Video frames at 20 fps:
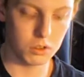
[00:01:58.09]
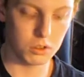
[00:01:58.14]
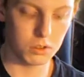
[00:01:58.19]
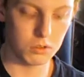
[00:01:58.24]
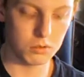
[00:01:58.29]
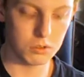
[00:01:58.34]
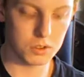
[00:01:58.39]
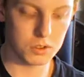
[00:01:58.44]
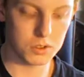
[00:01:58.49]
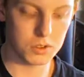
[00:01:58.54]

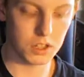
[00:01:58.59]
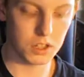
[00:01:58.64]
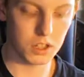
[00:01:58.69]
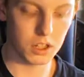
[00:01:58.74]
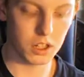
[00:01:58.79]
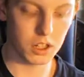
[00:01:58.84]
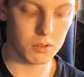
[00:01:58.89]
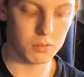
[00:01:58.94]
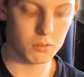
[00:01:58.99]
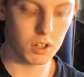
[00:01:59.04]
Once again,
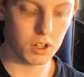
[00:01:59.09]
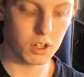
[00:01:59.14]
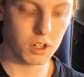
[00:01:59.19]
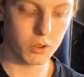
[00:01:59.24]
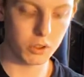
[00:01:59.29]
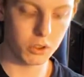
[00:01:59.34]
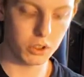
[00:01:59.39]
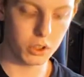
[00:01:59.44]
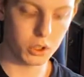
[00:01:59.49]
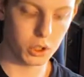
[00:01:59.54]
I'm not
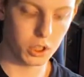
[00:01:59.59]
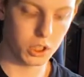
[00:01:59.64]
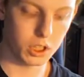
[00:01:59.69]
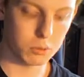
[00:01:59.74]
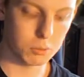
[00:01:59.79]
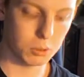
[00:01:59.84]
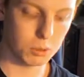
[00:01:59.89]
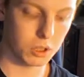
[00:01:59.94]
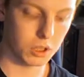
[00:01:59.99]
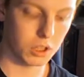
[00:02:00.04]
really trying to
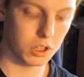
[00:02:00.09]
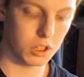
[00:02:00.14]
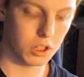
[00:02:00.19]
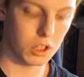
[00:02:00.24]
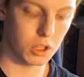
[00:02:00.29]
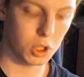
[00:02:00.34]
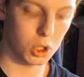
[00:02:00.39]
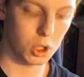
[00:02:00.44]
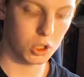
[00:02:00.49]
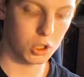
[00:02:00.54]
plug
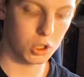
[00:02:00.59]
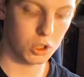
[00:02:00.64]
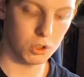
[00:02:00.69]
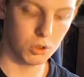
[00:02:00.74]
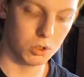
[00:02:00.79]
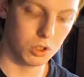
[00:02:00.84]
Adagio.